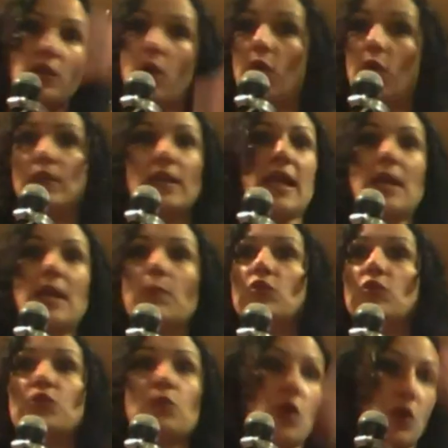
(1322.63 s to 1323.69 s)
only able
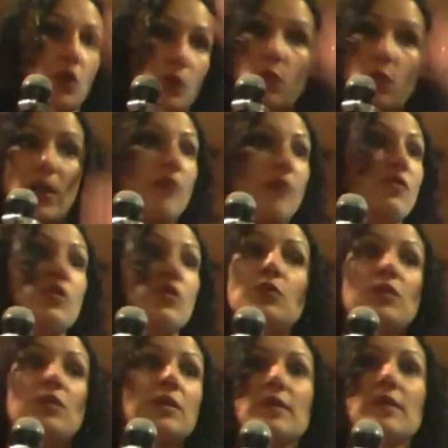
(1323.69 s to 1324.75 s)
to earn whatever you
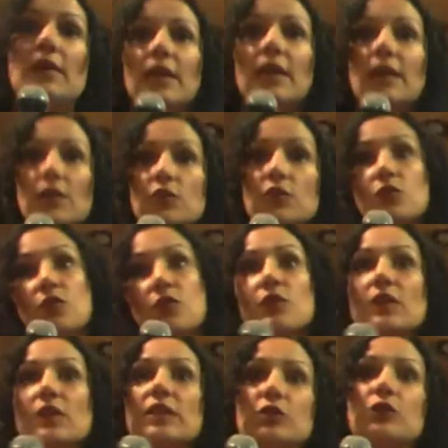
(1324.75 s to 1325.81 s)
can
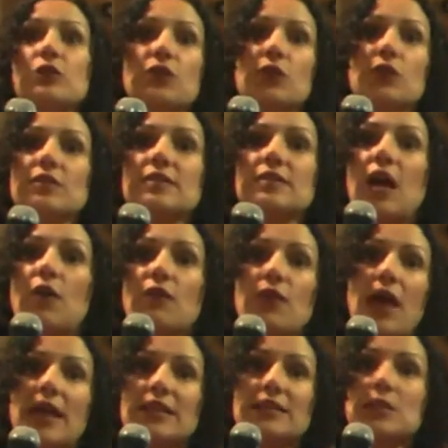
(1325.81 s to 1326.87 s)
really do for yourself.
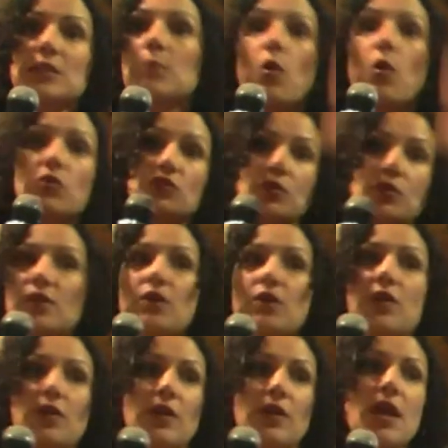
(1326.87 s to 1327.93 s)
That is the most you can
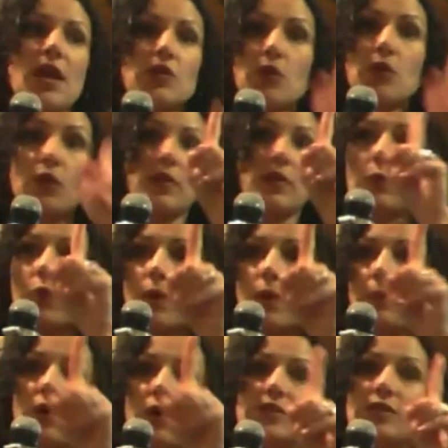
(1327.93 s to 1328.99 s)
earn. You're only one
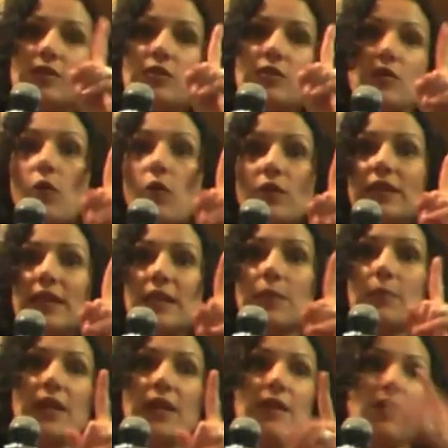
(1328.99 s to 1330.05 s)
person. You're only getting
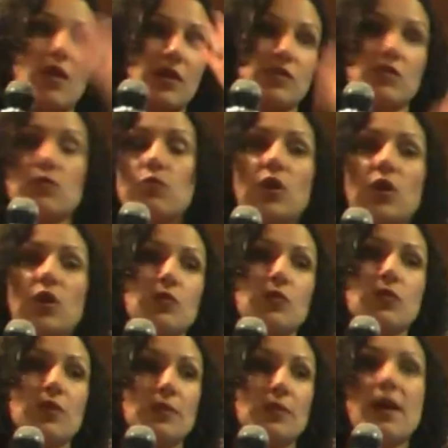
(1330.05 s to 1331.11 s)
paid on what you
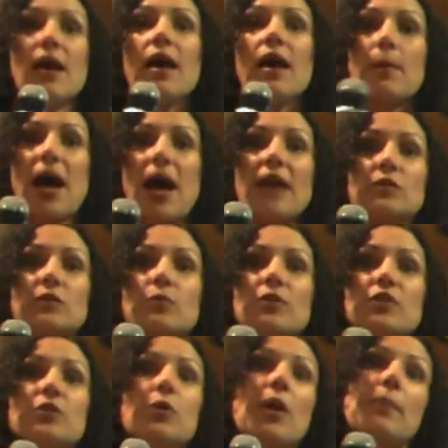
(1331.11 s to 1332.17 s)
can possibly
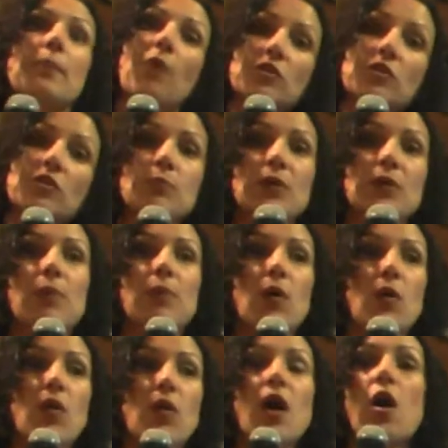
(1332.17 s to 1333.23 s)
do. And most
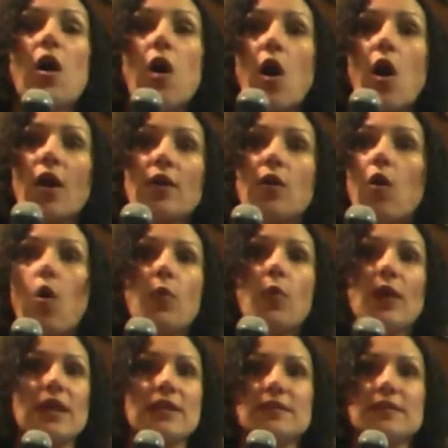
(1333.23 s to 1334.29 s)
people are
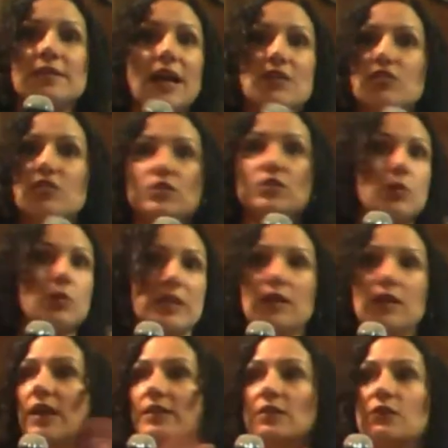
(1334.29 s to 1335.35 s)
always not just doing
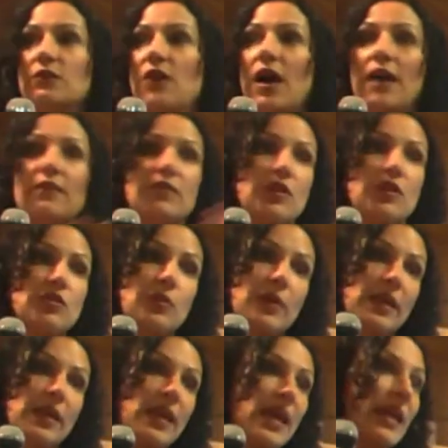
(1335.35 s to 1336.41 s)
9 to 5. They're
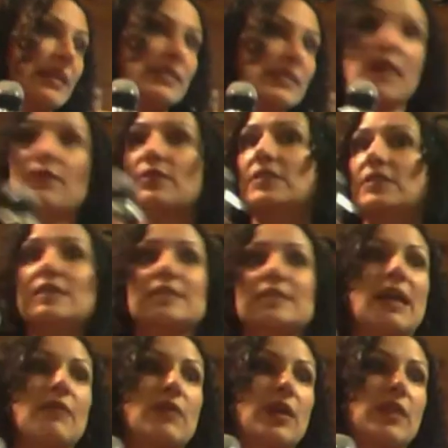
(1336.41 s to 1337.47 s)
doing 7 to
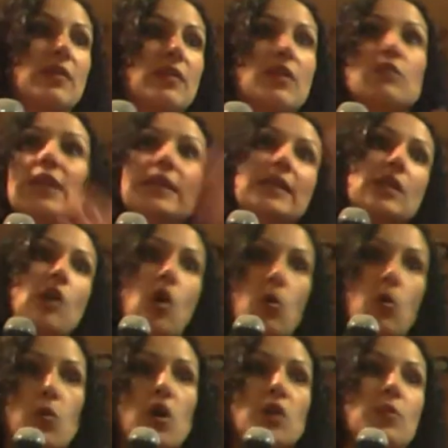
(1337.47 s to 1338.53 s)
7. They're taking
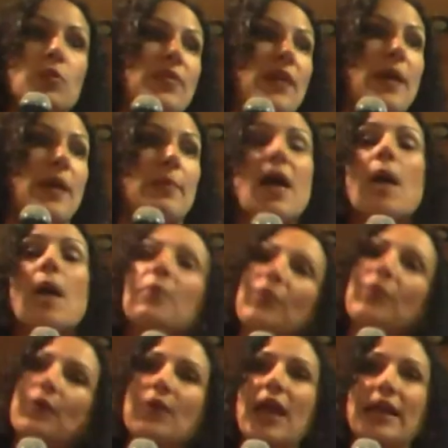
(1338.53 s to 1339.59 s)
home work with them, but
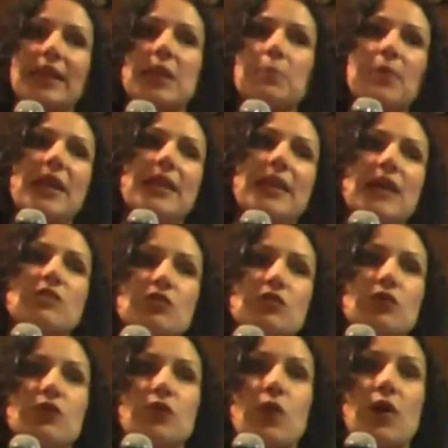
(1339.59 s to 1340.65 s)
they're not getting paid extra
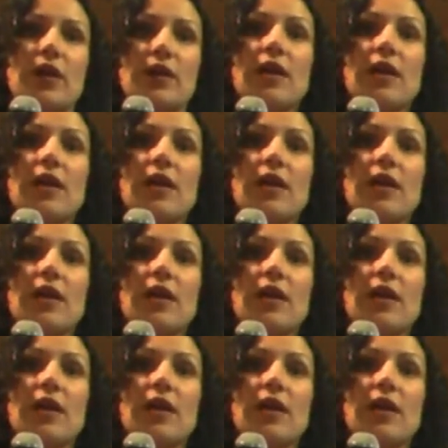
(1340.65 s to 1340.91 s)
for it.